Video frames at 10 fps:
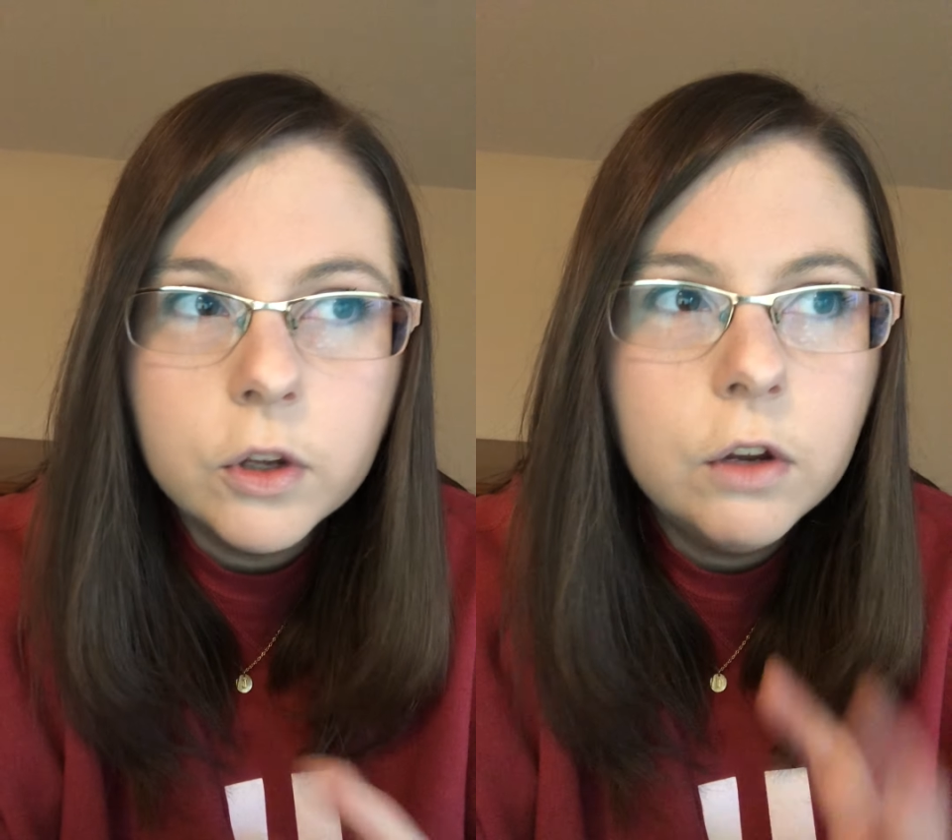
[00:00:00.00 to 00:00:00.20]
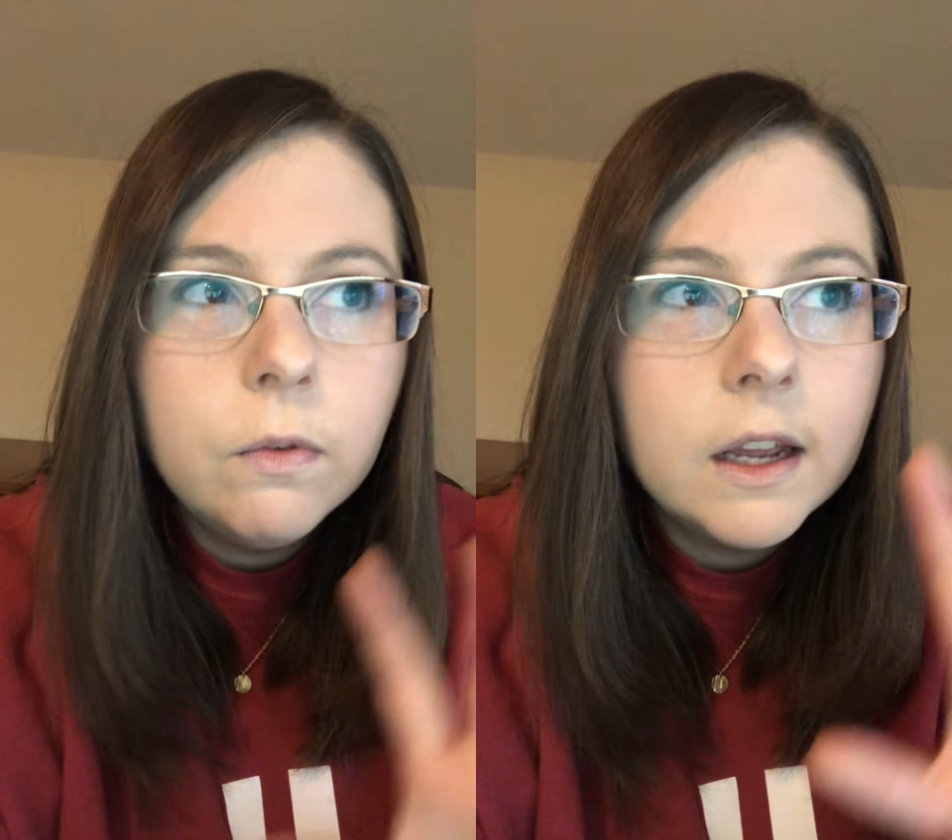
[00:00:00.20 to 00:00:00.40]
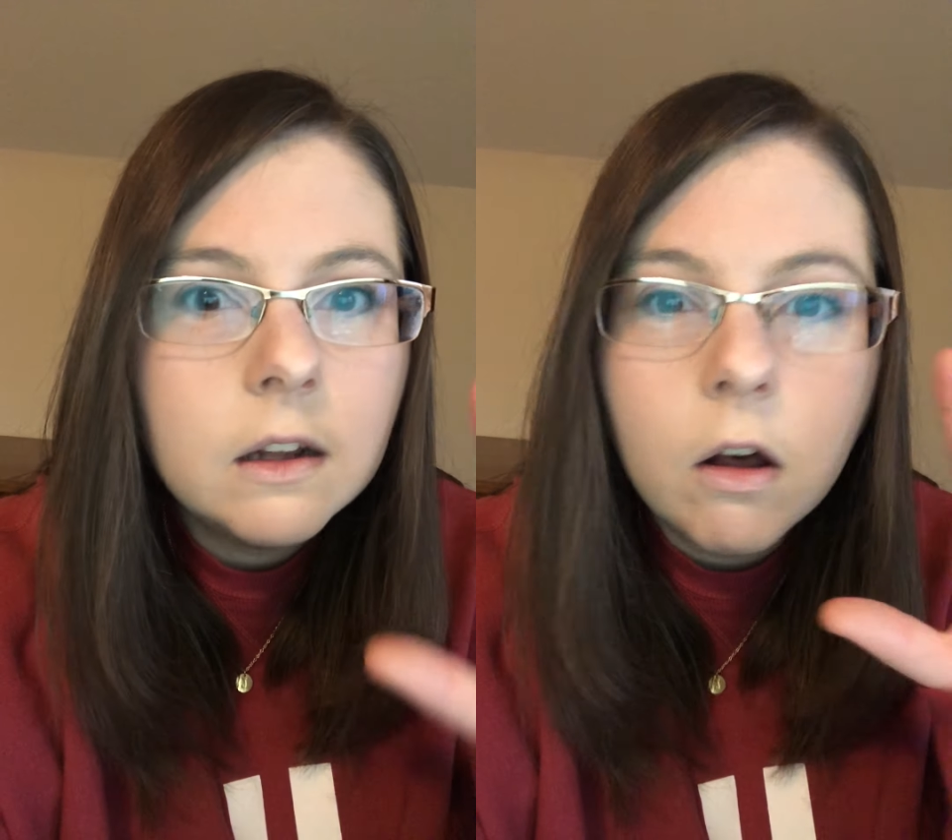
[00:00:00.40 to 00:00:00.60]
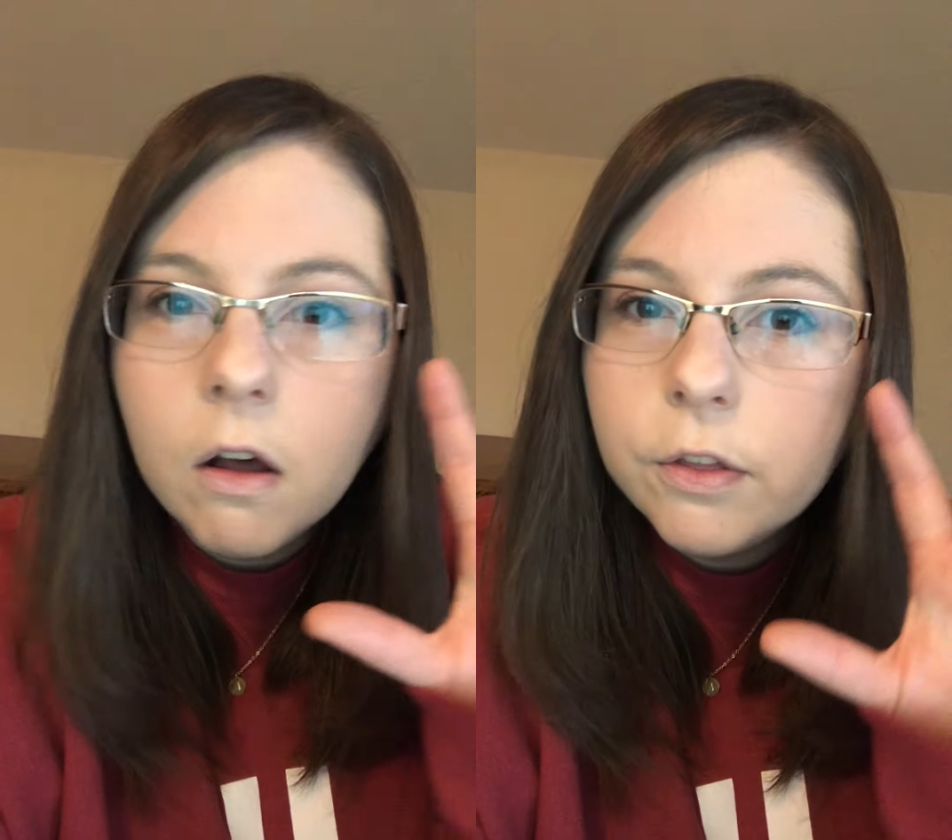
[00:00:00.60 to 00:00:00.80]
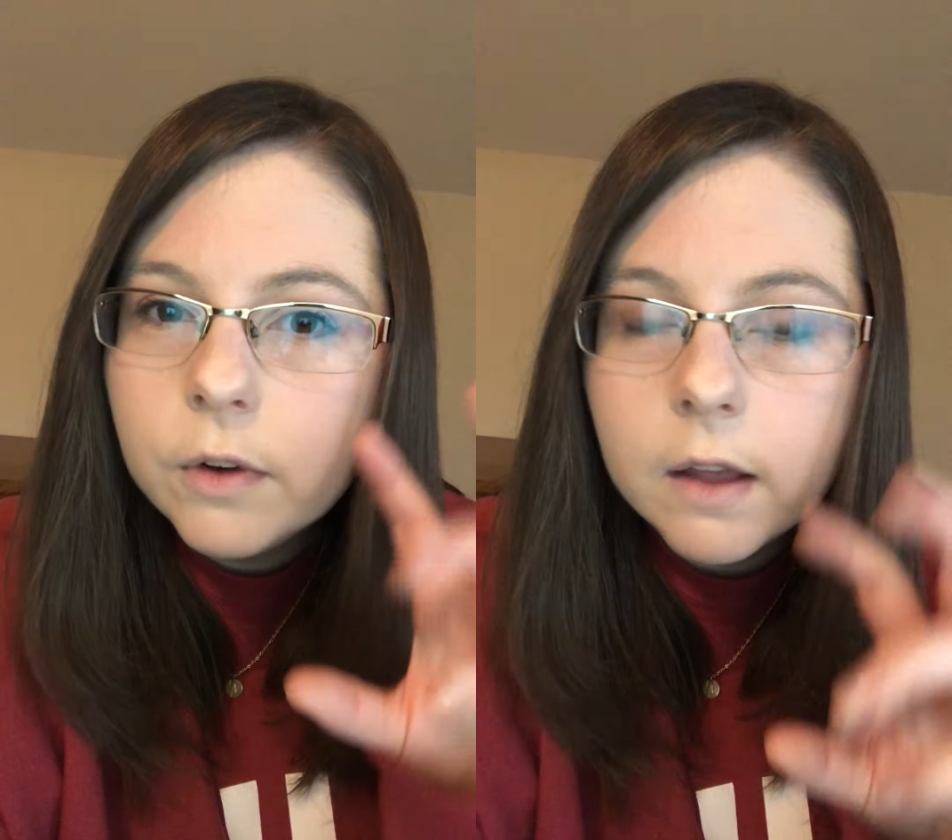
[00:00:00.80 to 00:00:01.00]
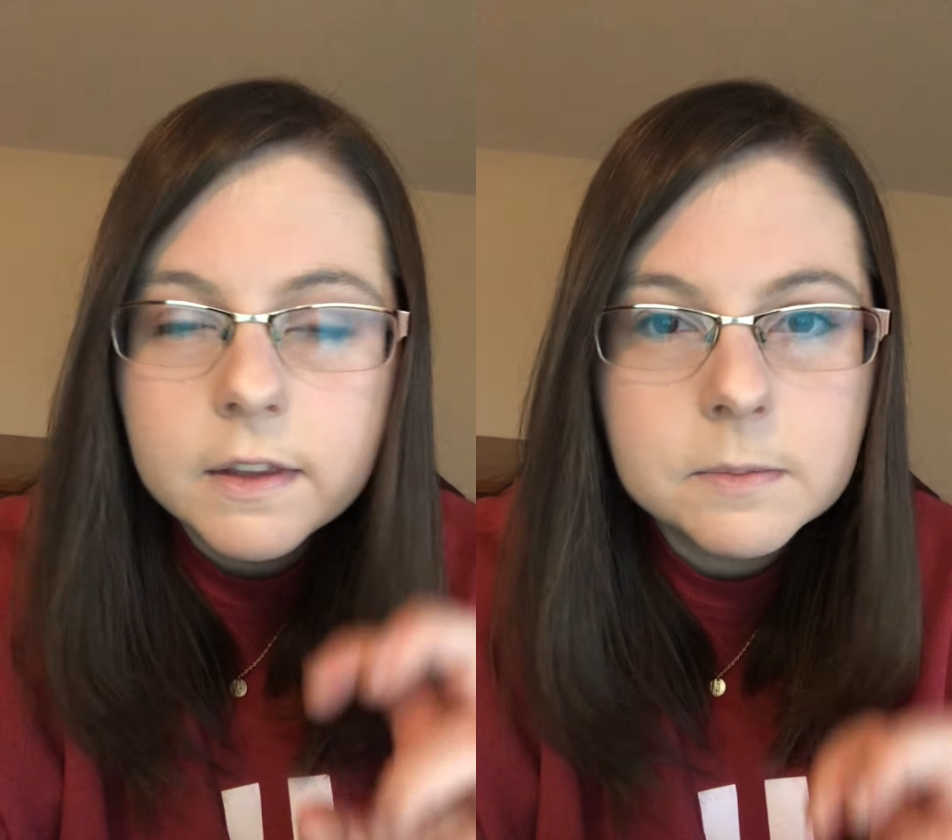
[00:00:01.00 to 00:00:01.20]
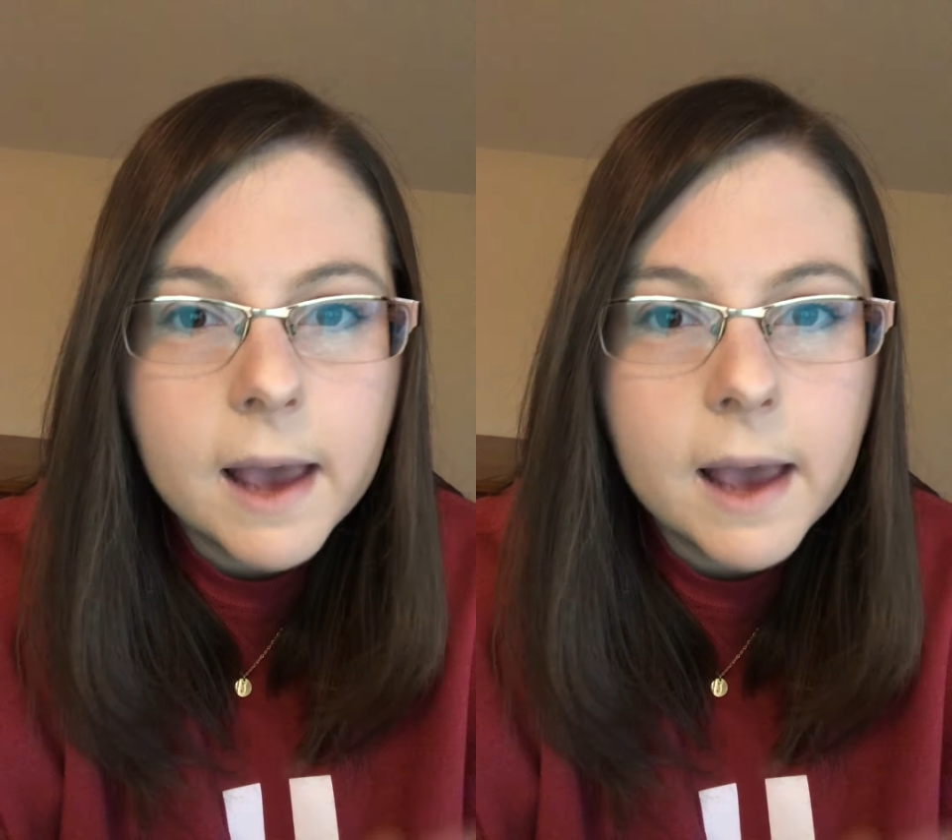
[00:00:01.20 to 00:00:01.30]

You read all throughout this